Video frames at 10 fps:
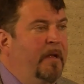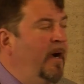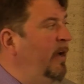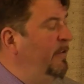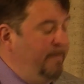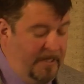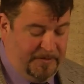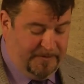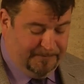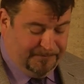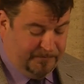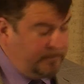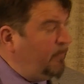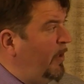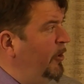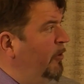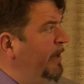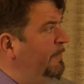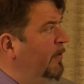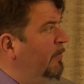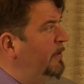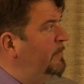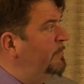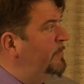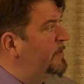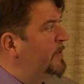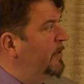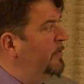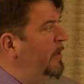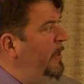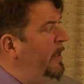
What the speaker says: the funds going forward. So